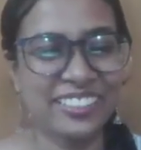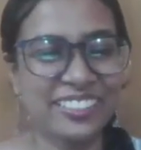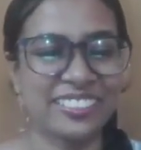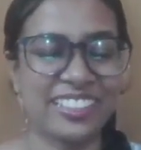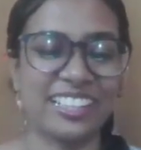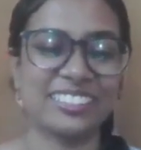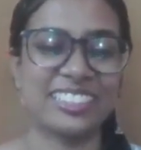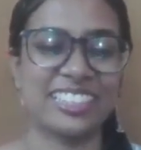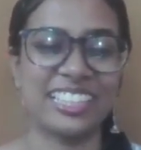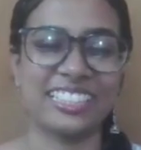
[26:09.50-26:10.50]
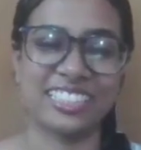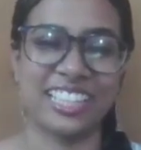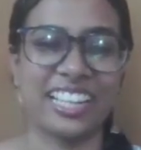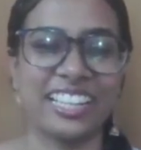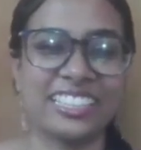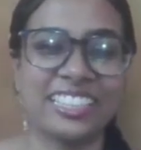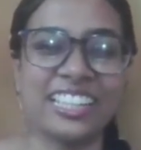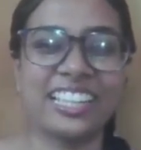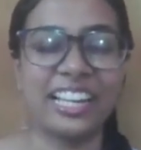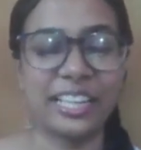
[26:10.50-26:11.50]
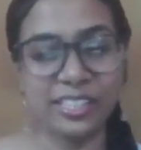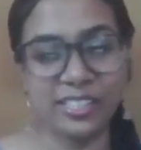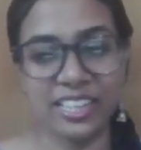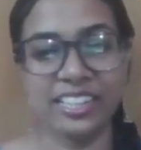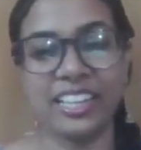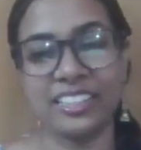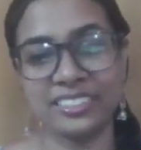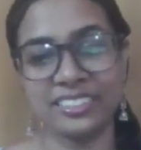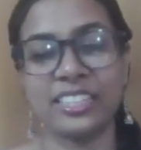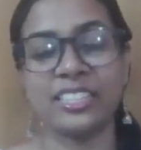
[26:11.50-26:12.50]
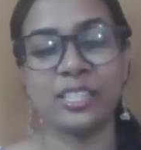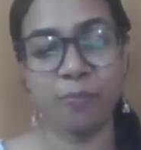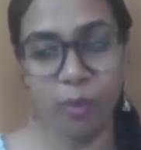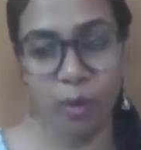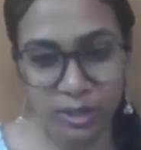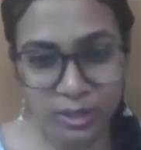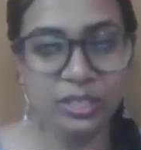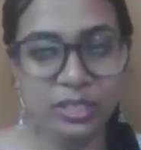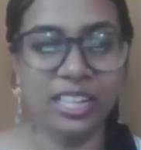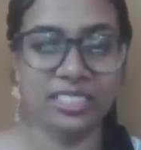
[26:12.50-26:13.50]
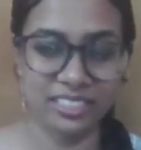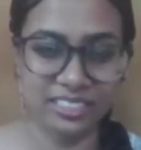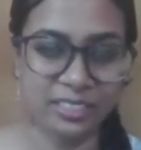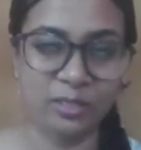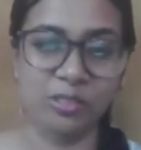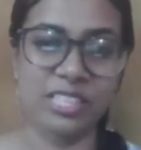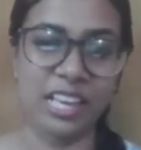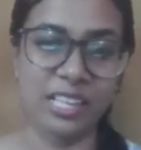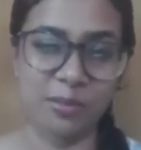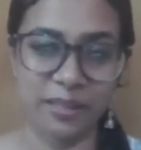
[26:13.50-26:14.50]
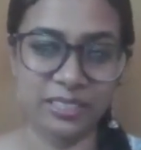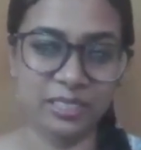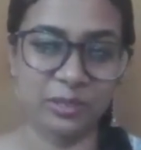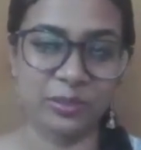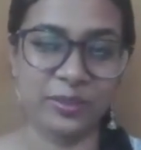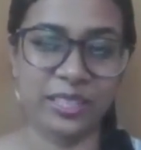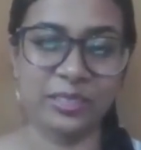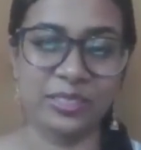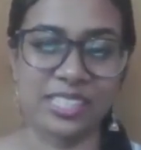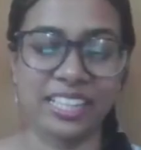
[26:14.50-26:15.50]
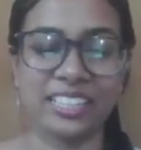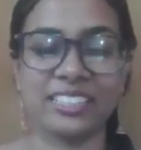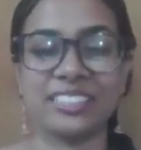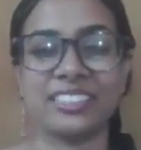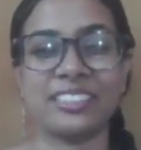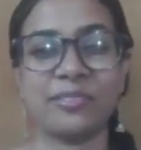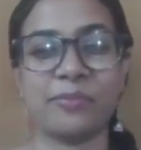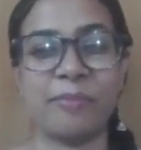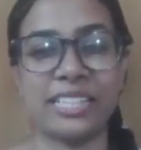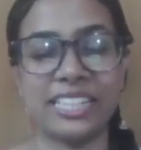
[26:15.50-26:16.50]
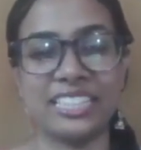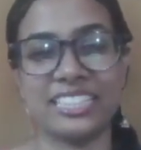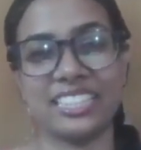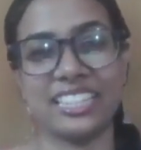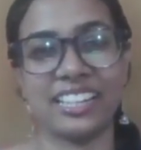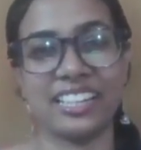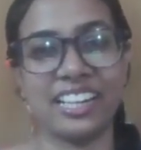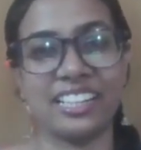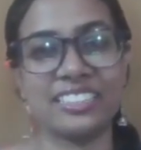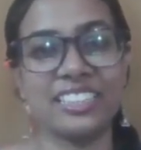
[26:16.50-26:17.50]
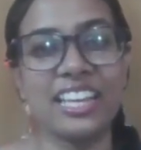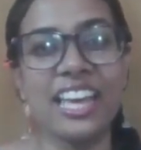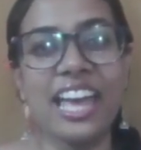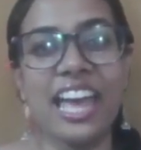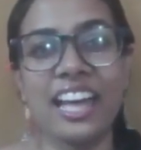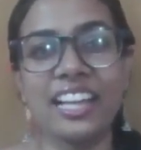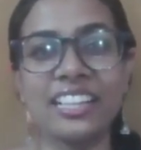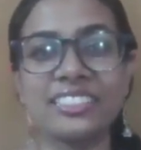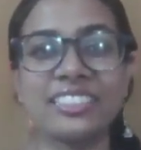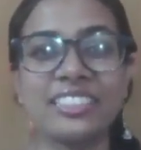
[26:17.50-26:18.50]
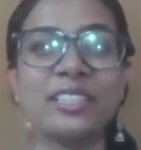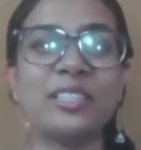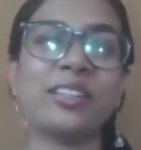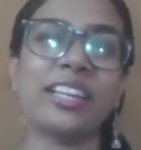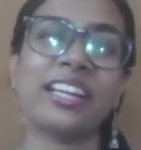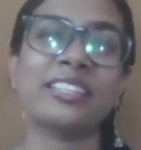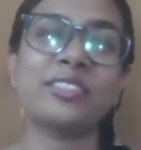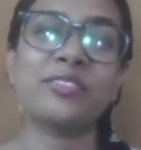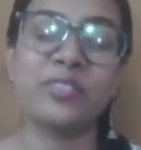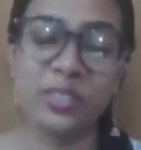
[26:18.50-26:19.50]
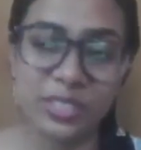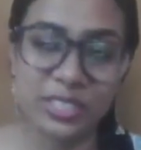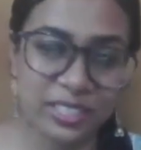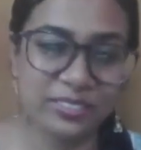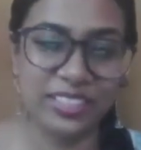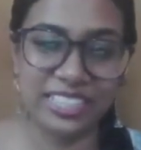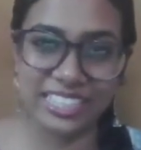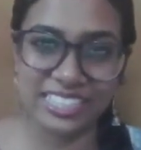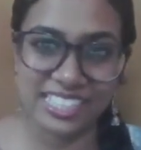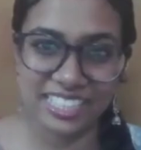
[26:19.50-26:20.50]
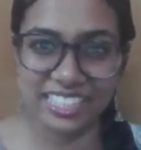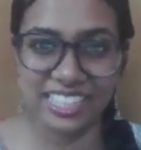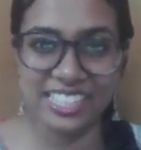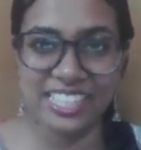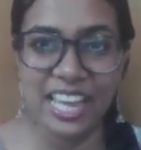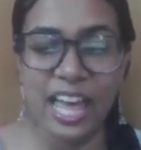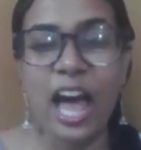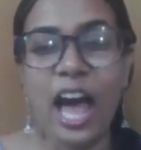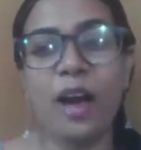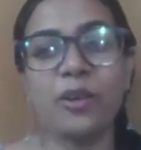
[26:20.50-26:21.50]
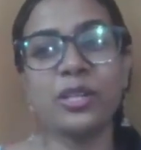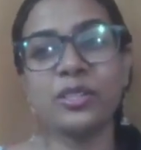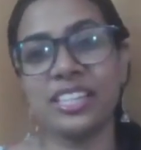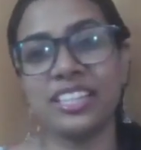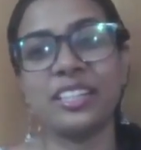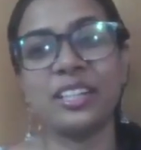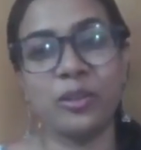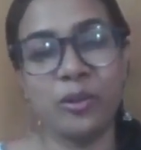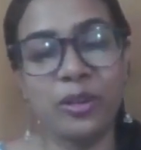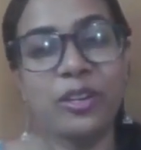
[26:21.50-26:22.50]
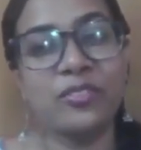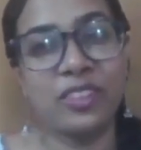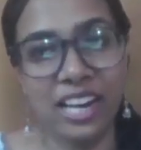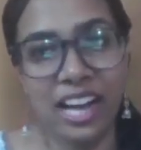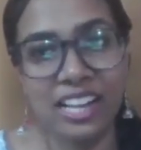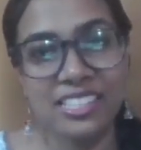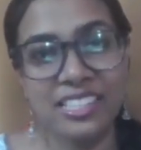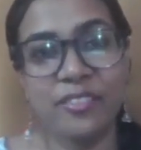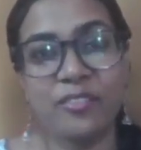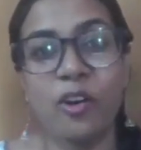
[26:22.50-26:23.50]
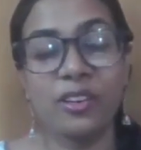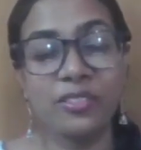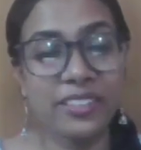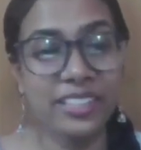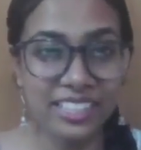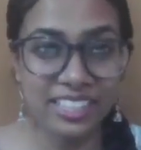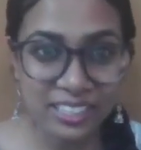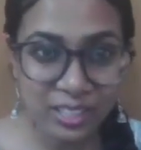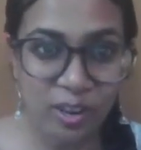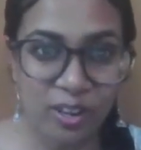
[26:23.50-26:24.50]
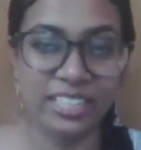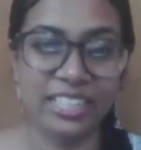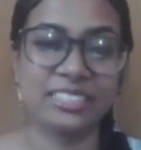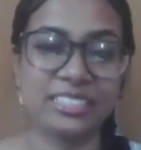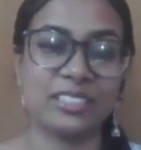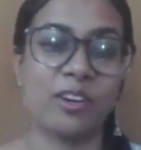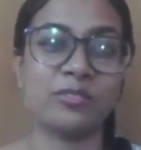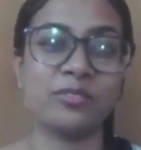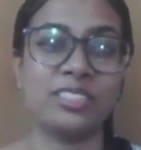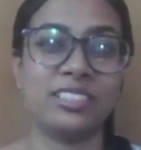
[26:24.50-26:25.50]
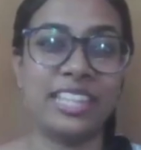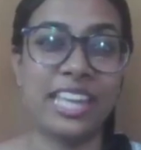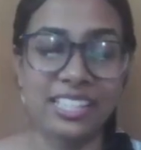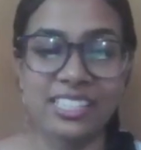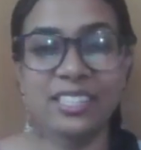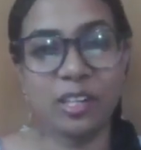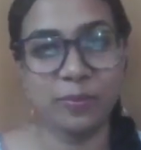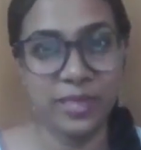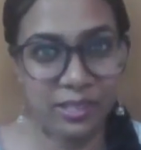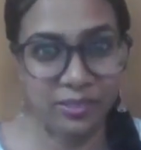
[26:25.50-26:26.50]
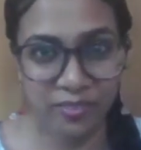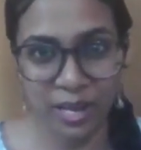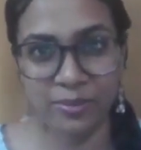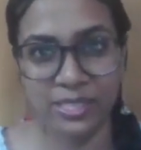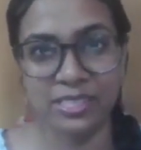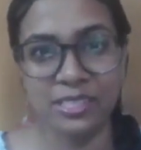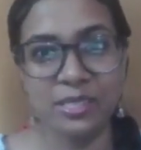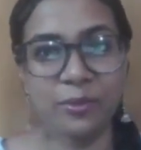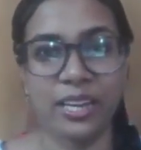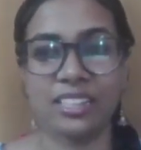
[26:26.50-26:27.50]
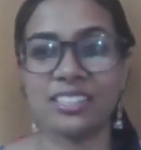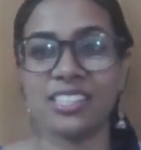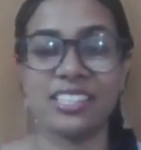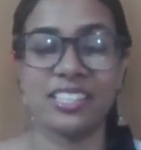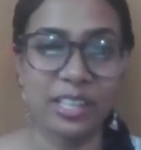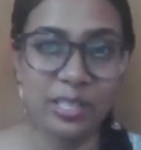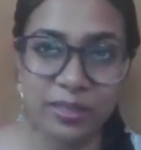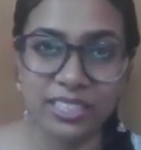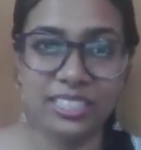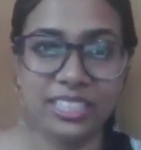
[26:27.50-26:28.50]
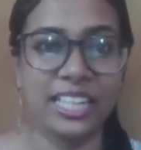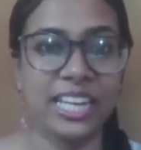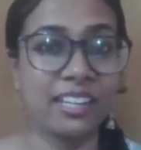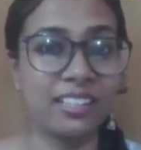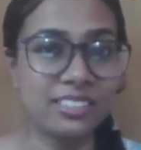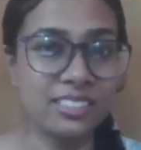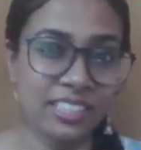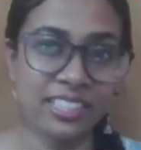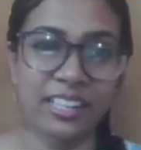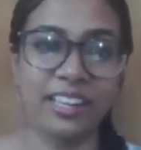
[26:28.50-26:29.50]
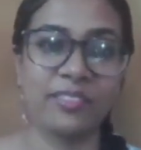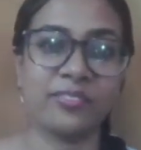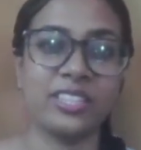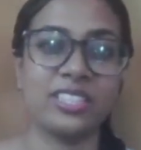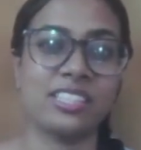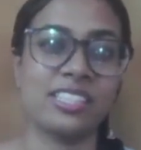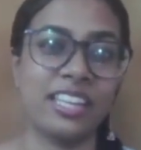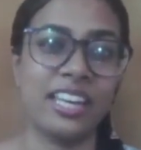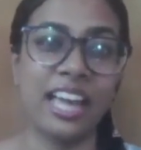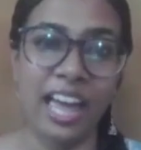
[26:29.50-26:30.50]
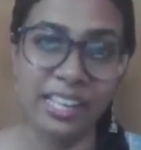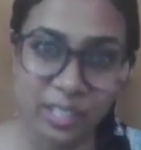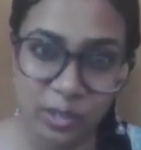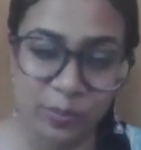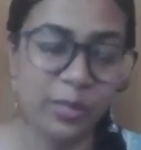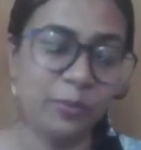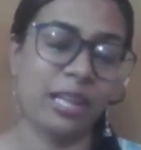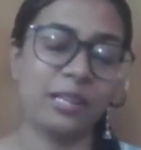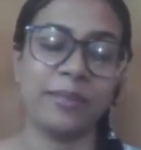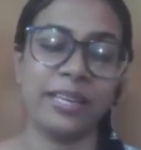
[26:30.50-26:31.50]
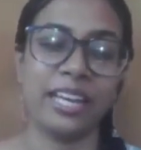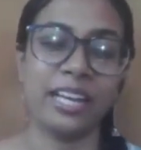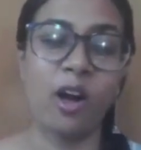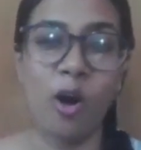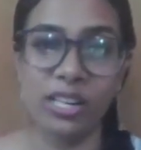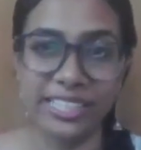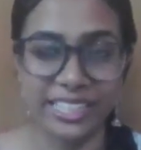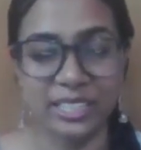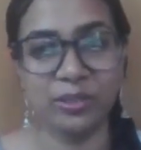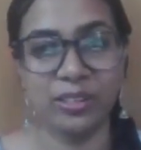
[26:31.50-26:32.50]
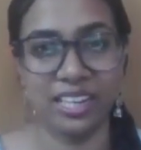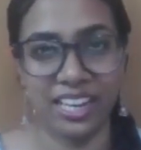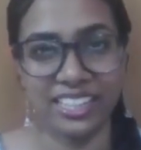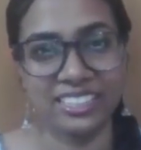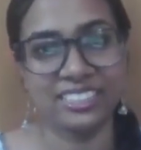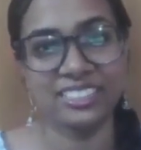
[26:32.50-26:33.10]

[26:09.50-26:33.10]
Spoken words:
Wow, so that's great. Like you said, that is it is important to consider those aspects too when using materials like glass. And so looking at the future of Indian cities, how do you see the role of glass evolving in the context of dense urban environments where sustainability, energy efficiency, and human well-being all need to align?